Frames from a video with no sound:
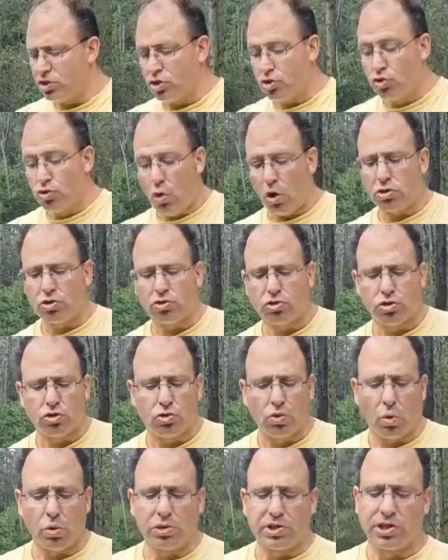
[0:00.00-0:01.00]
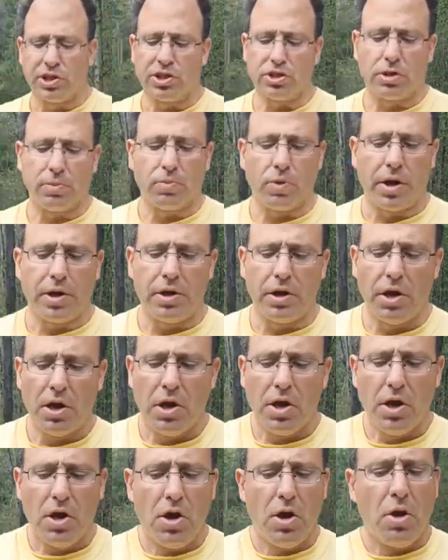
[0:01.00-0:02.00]
short stroke system, right,
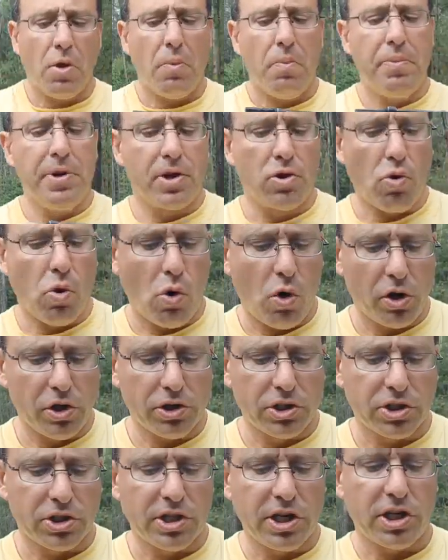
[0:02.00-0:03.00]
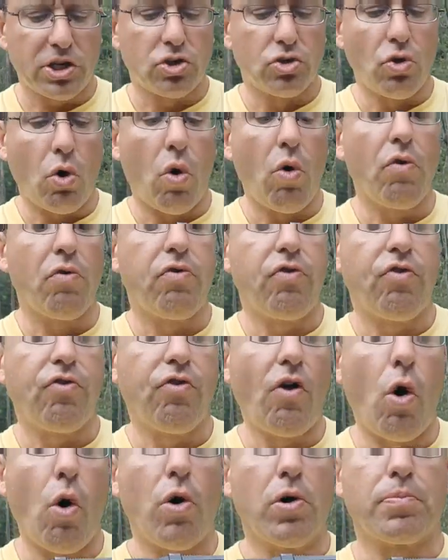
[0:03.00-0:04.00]
because there's no
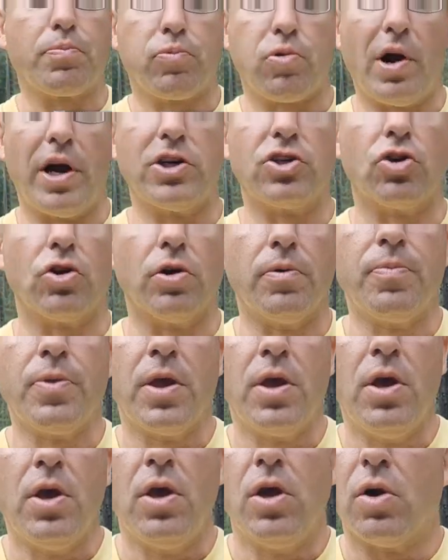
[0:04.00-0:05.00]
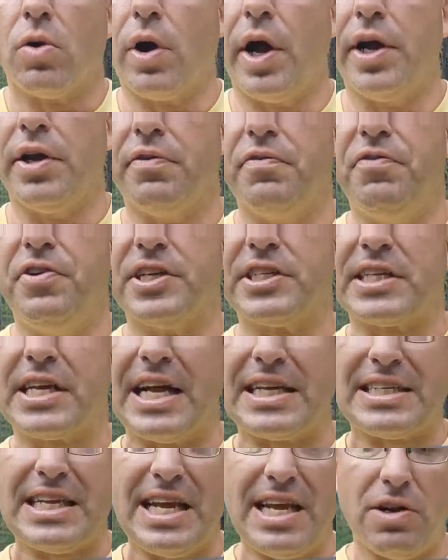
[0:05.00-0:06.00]
forward pressure, right, this
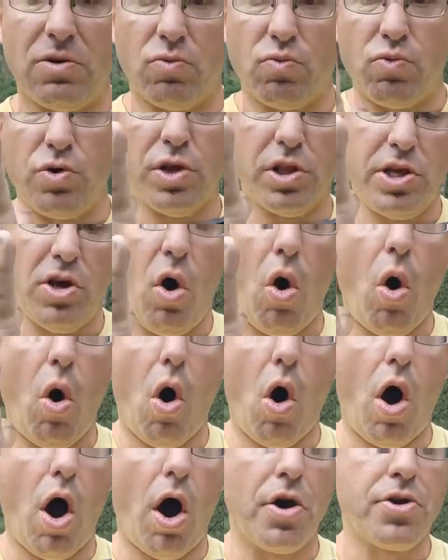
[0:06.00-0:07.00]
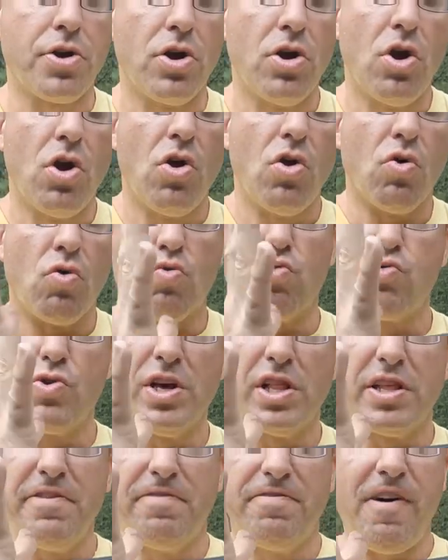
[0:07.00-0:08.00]
gets hit really hard,
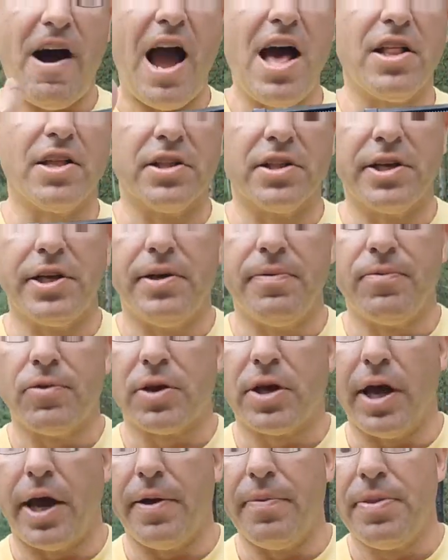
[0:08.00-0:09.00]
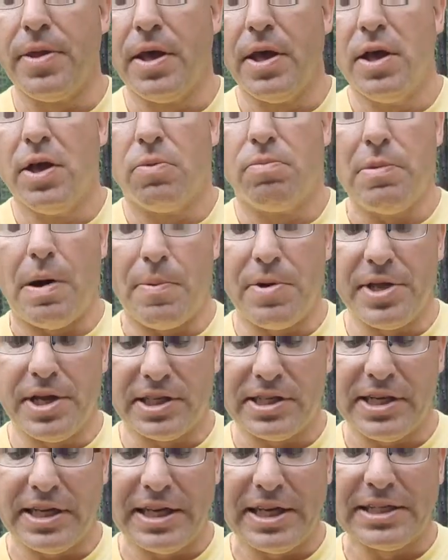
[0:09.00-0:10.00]
really violently, okay? Remember,
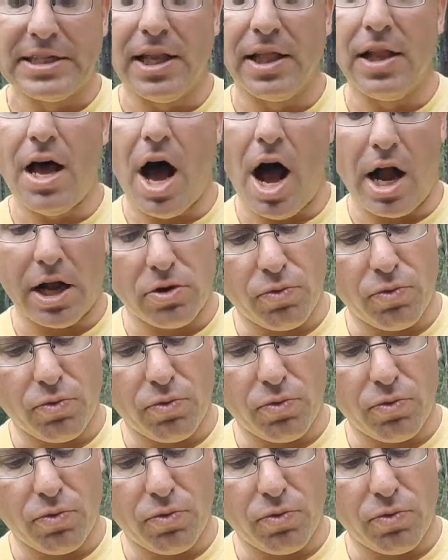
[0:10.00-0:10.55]
this thing is locked,